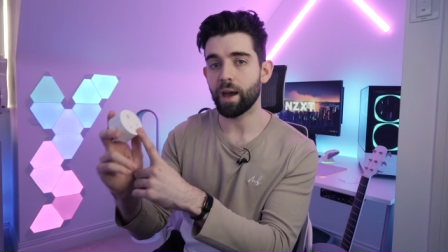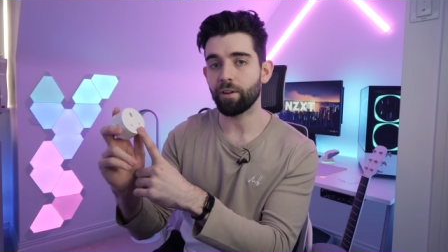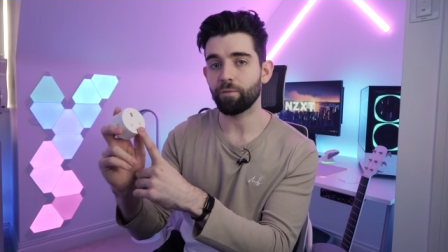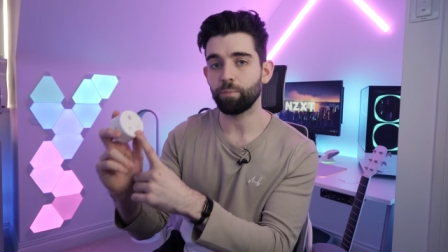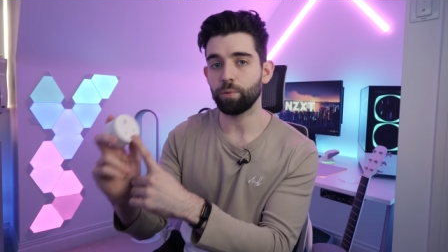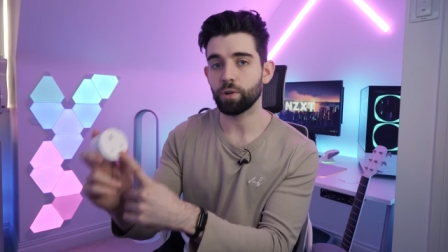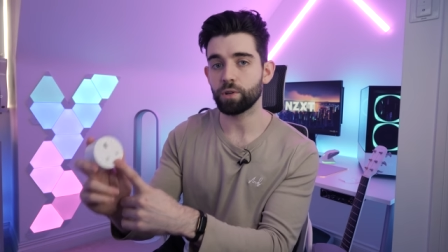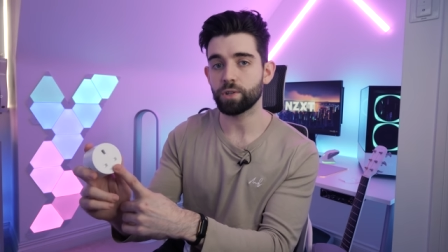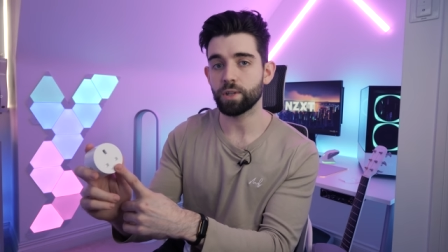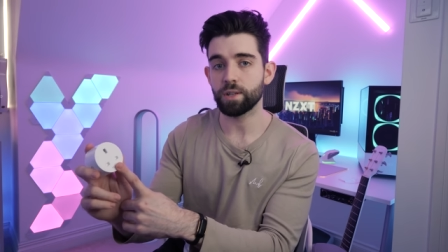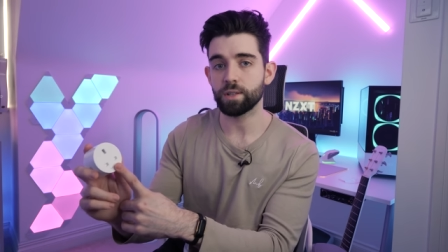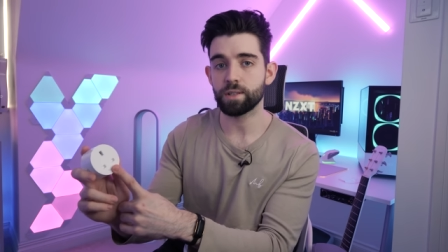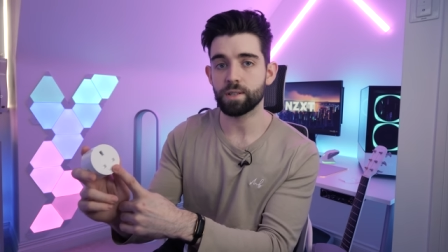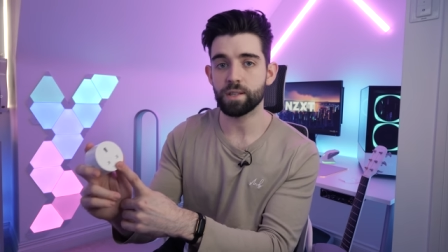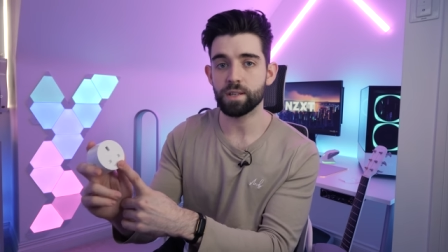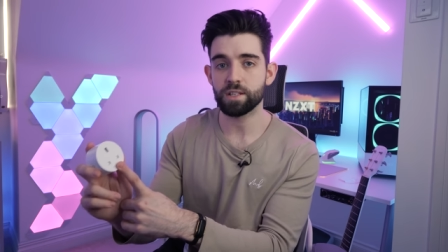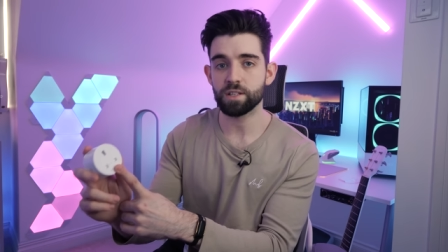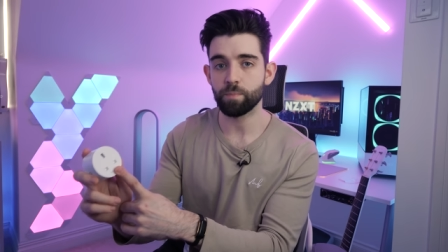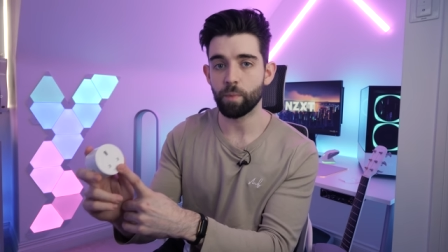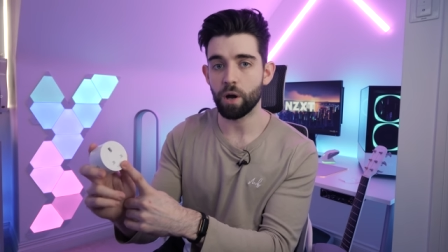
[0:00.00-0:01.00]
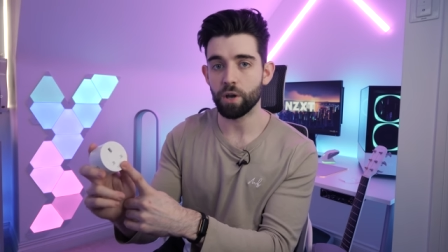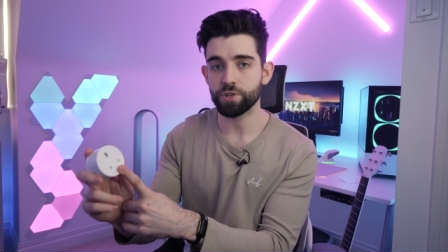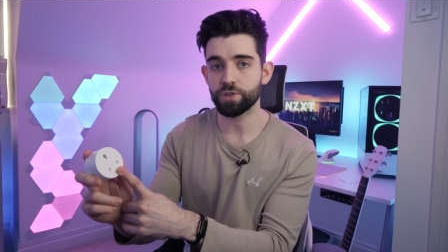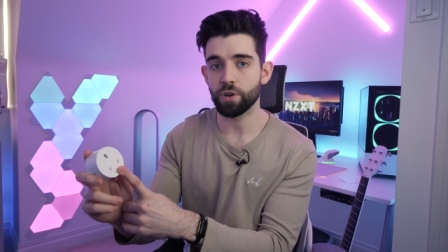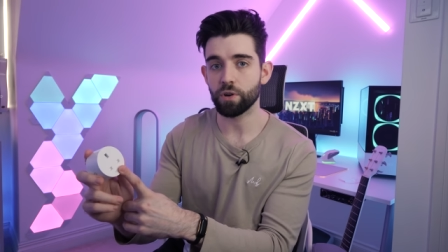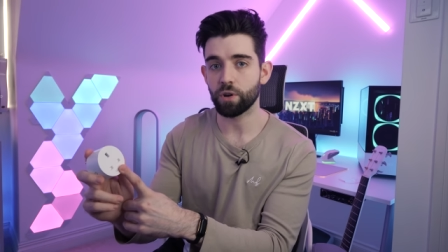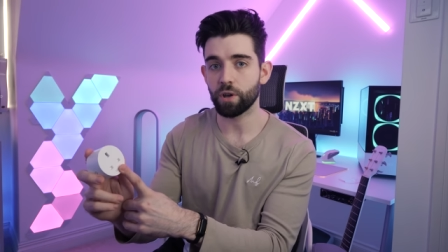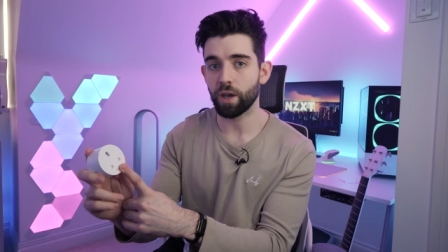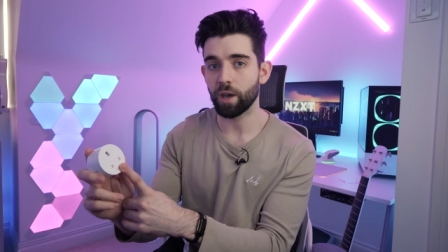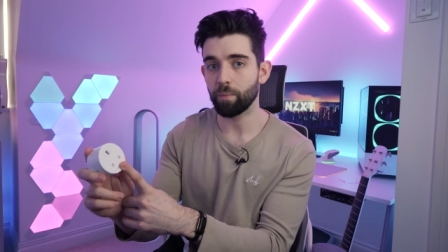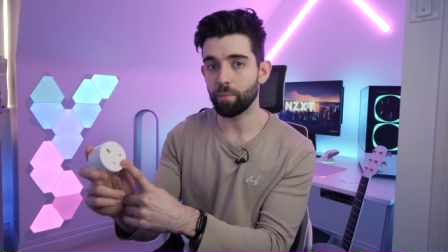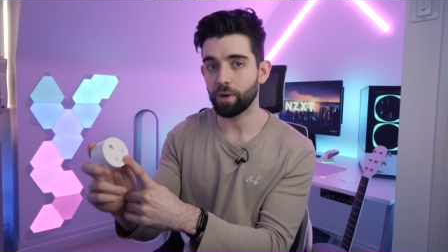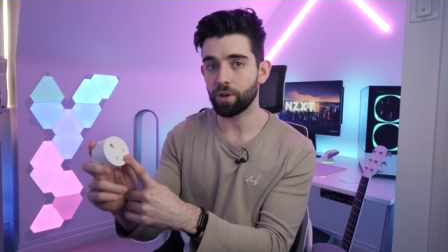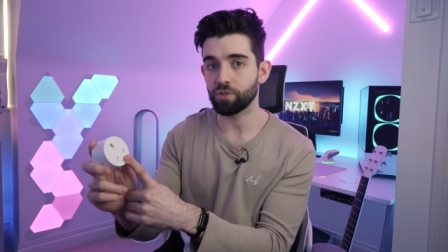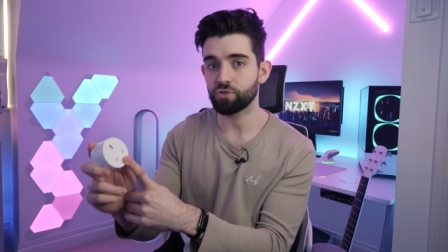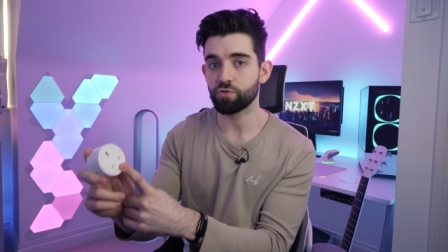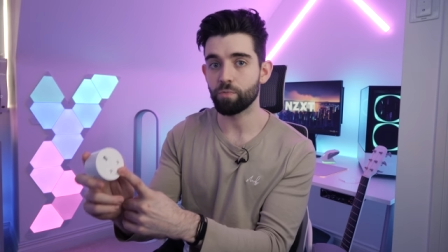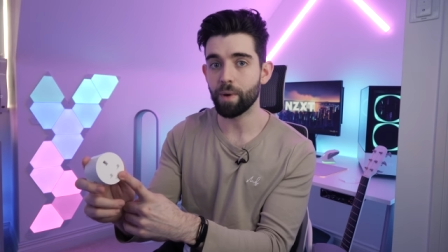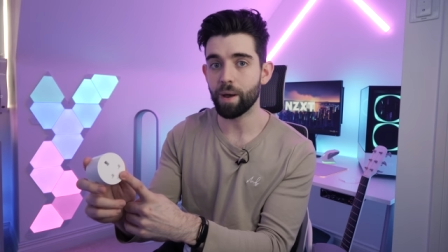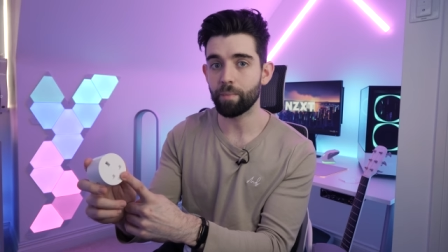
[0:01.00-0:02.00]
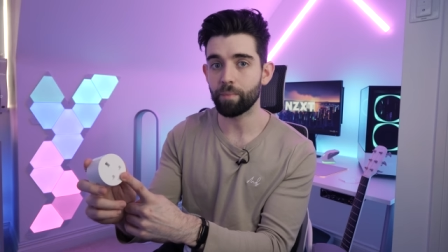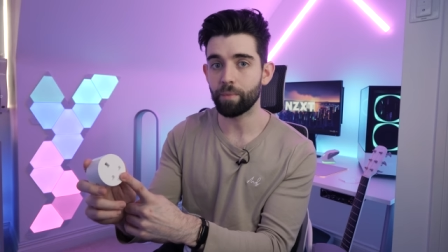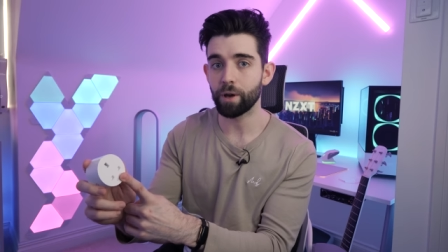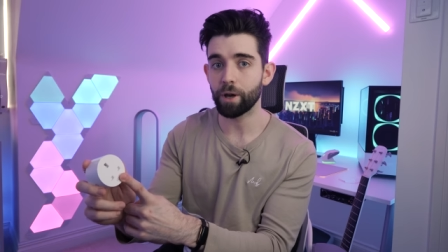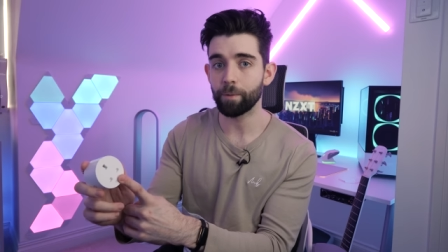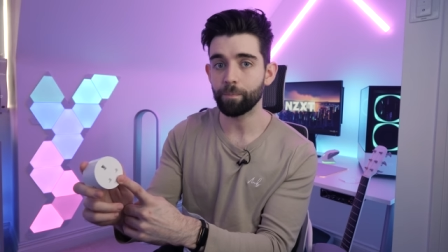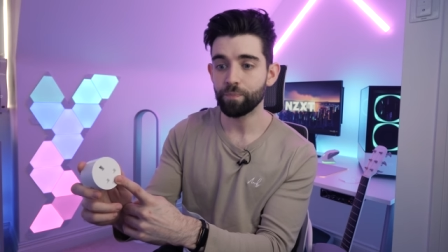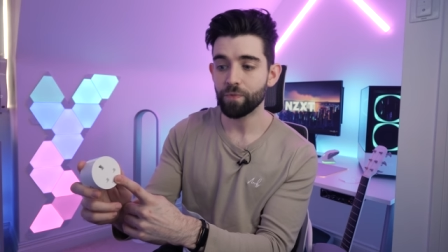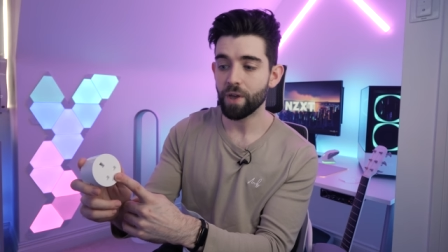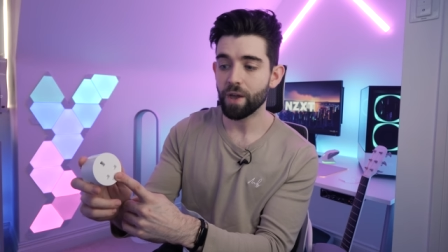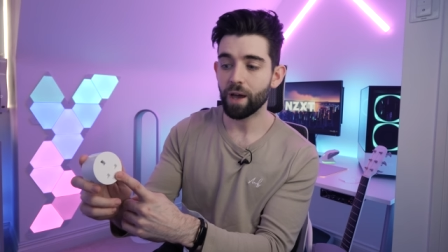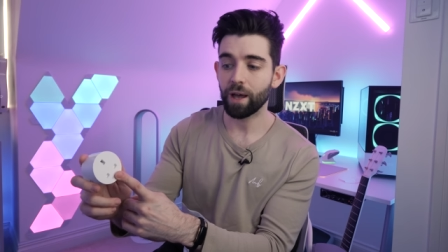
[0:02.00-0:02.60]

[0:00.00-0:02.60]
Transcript: have plugged into this smart socket because remember,